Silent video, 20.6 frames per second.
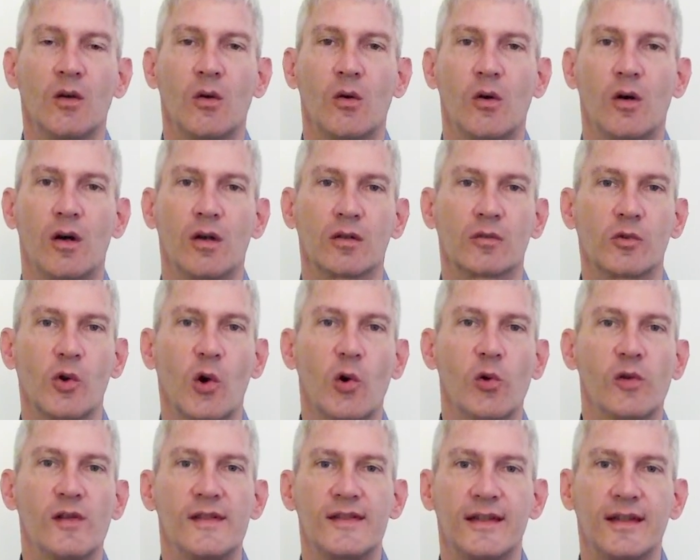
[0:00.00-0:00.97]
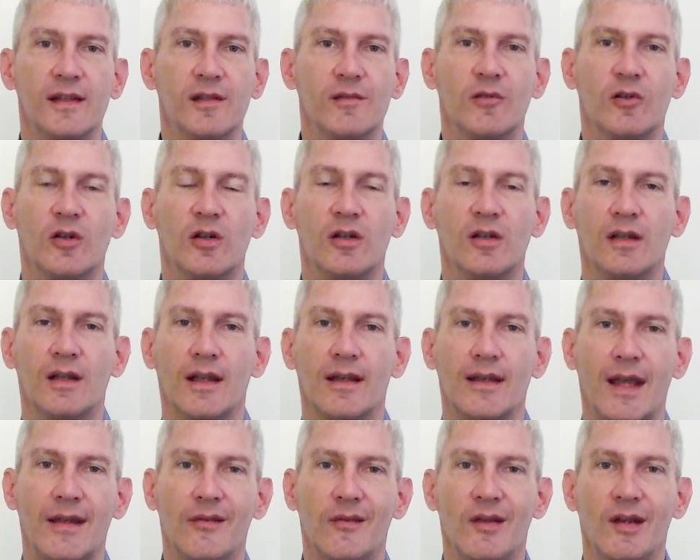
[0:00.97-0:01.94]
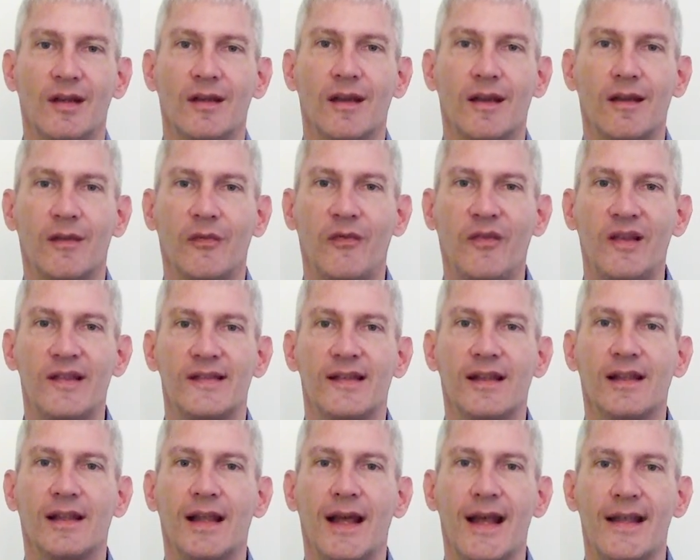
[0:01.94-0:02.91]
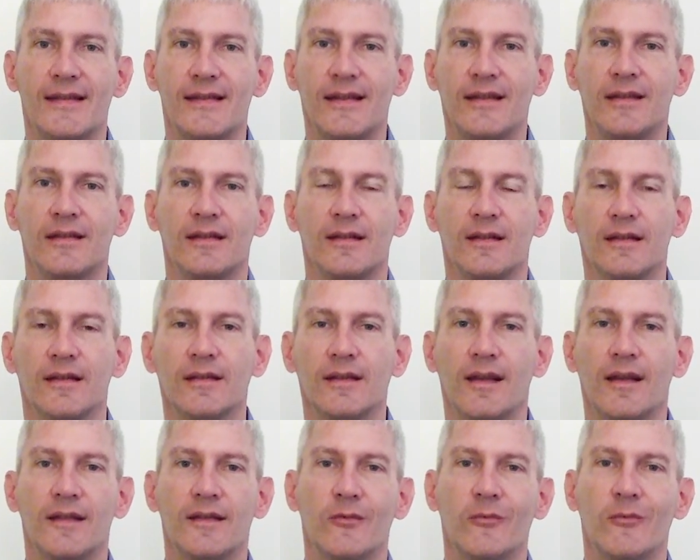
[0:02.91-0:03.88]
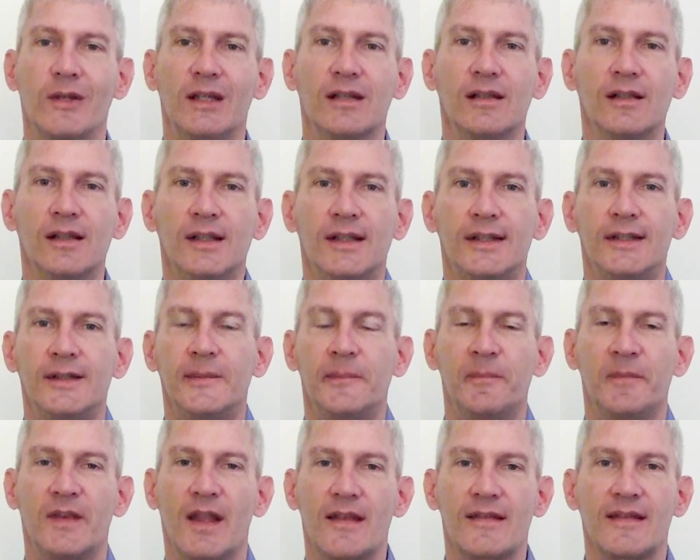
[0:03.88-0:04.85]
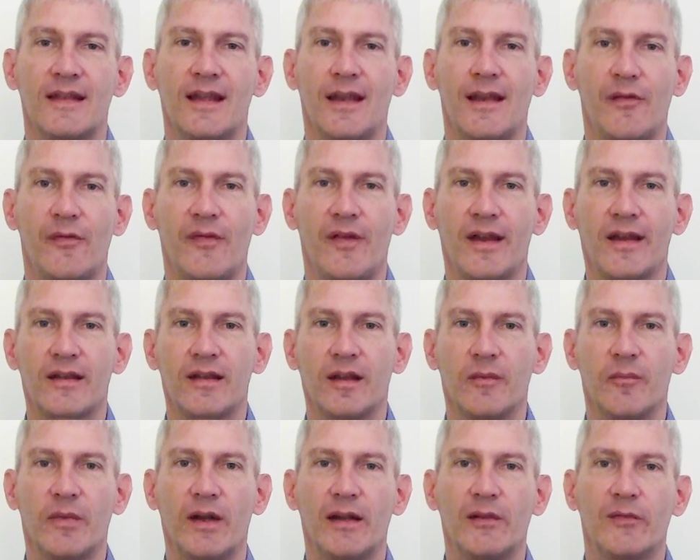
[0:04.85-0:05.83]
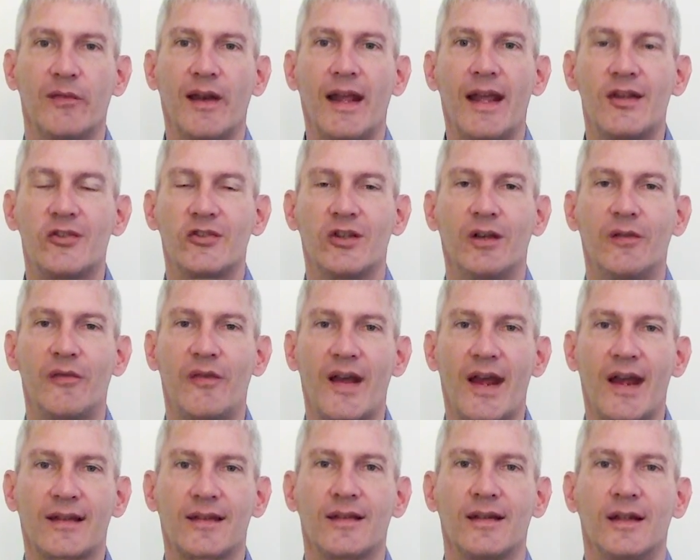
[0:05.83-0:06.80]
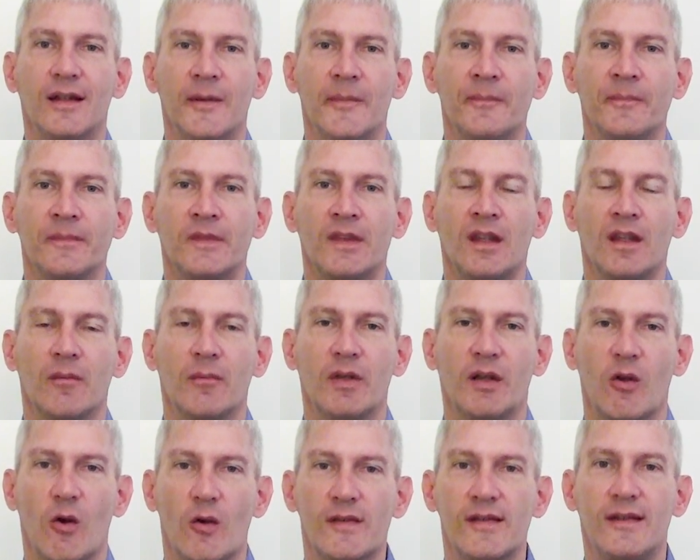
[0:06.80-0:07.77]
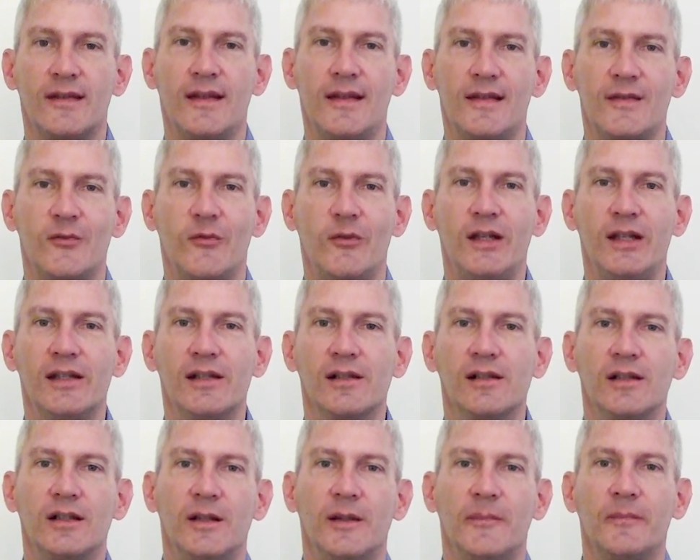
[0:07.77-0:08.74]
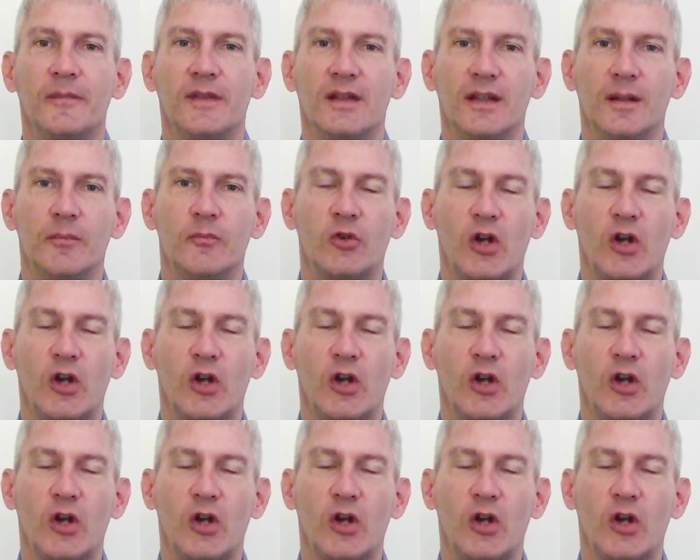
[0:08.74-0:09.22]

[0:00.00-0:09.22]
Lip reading: or gold, silver, like anything that is physical asset, that is real, doesn't get affected by inflation. In fact, because it is real, the